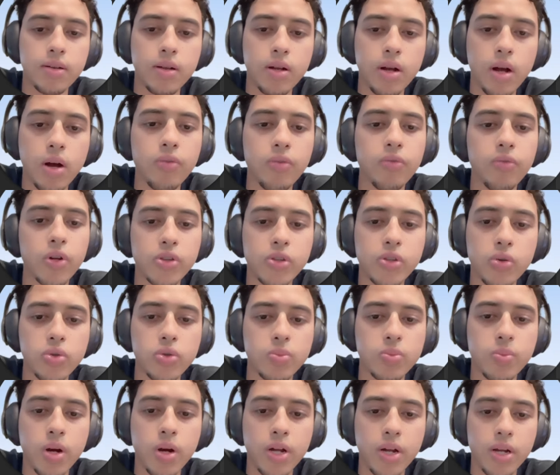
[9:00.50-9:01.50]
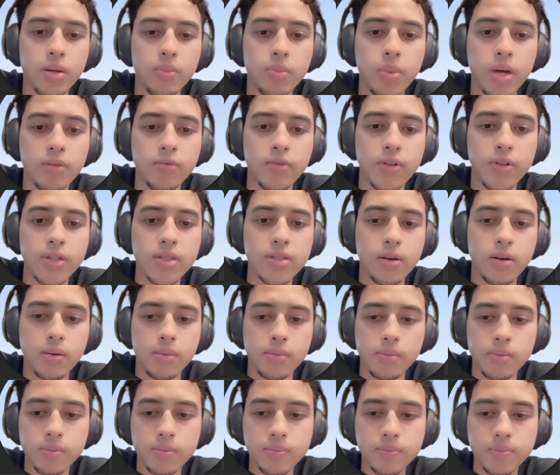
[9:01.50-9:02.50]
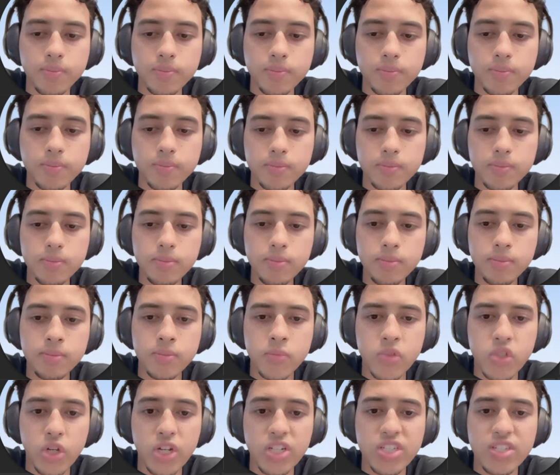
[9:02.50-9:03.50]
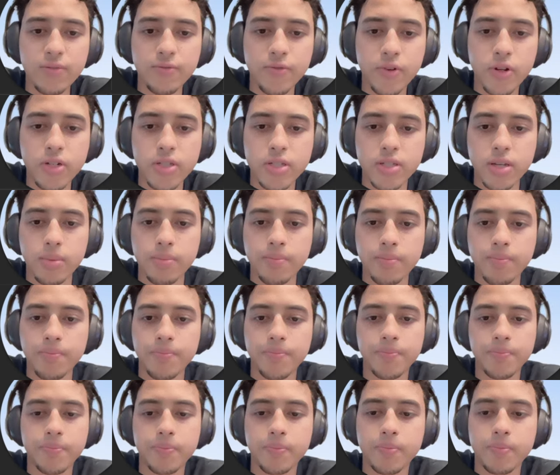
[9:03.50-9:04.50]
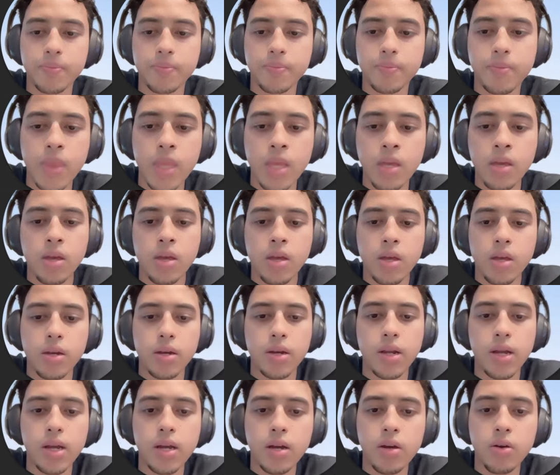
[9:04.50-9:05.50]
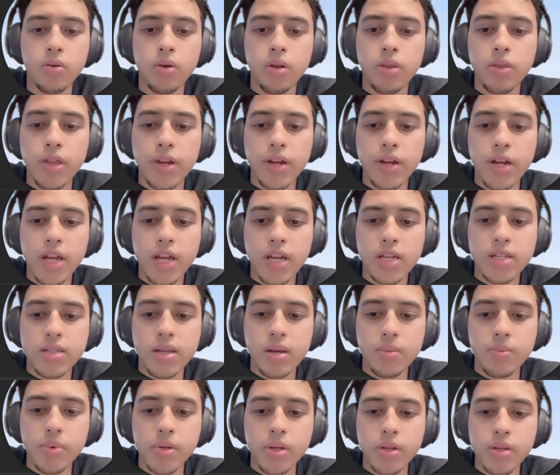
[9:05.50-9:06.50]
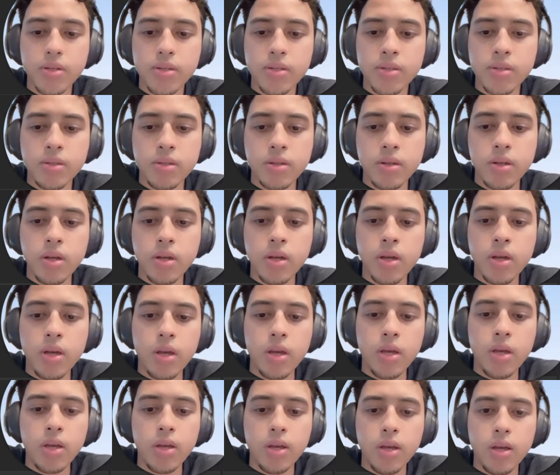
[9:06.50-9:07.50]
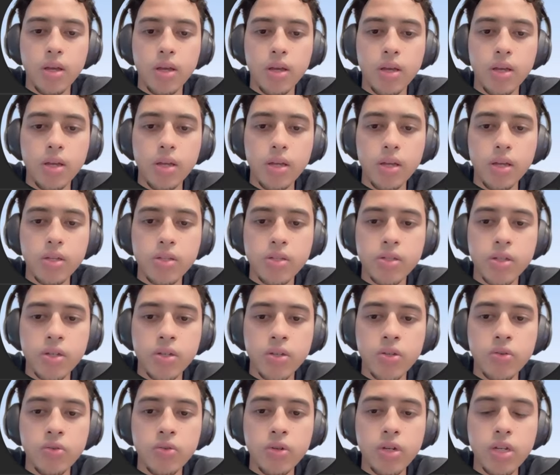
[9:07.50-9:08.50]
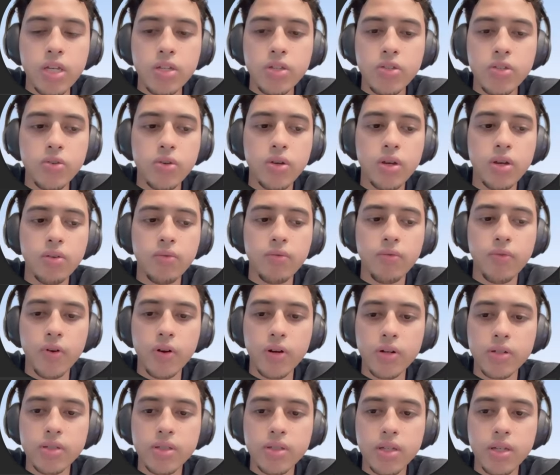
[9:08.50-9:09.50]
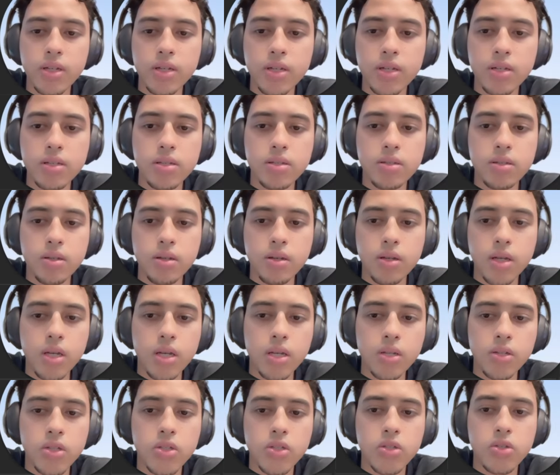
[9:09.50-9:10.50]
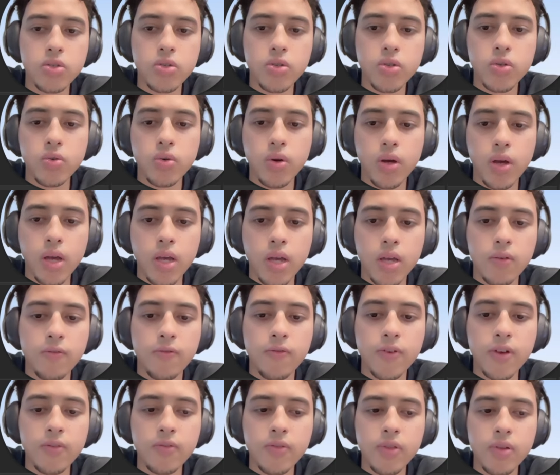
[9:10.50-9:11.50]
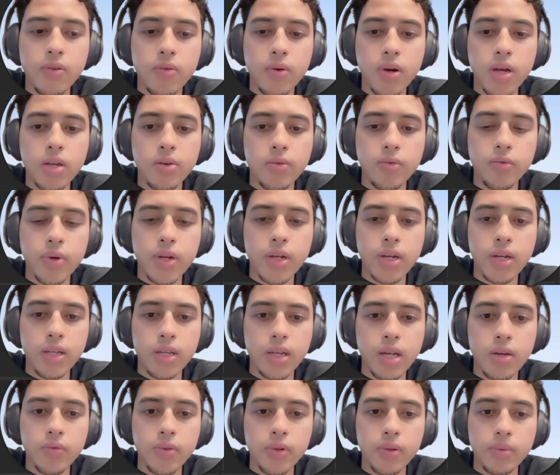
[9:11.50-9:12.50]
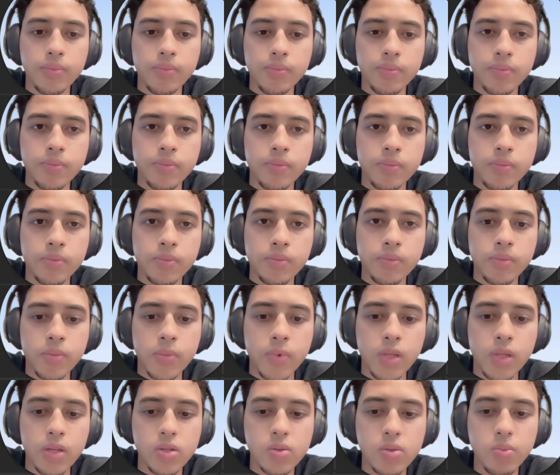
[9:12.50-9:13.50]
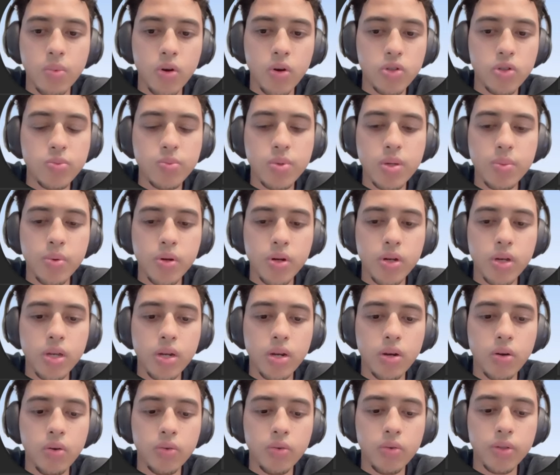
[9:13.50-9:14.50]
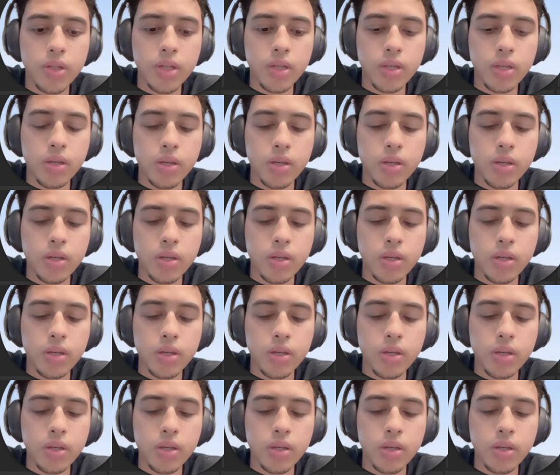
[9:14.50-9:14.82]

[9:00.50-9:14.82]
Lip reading: of what those product benefits are. So that's the first step. Now, the next step is you need to convert this into a 5th grade reading level, because most people can only